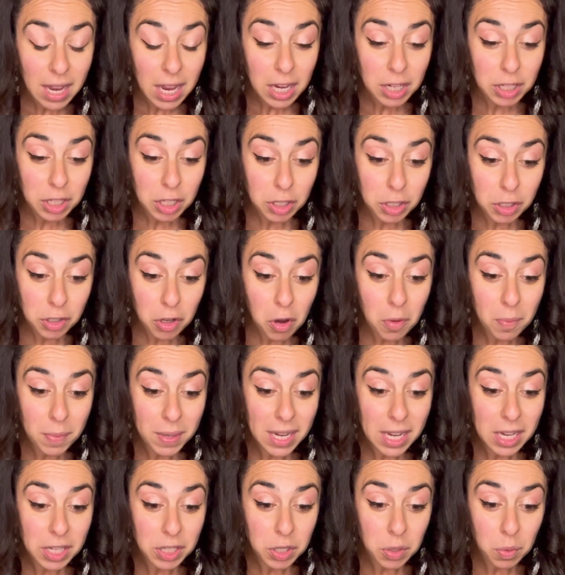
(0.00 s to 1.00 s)
discernment,
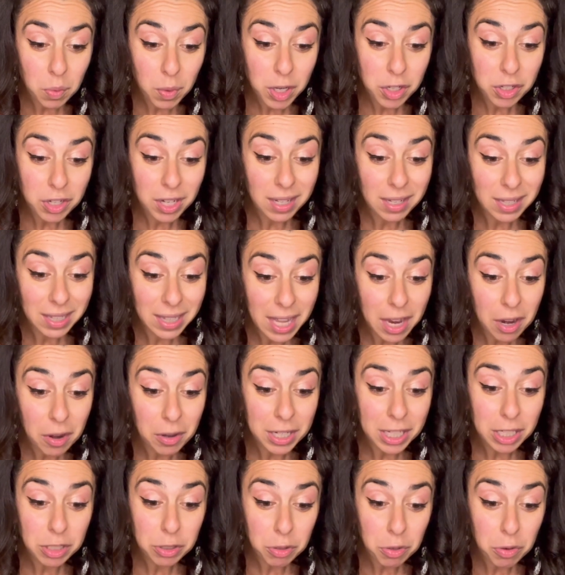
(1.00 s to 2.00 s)
intuition,
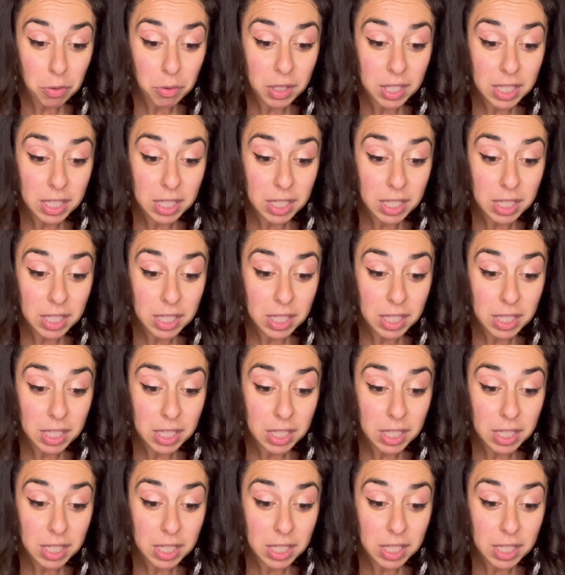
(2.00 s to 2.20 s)
clarity, truth,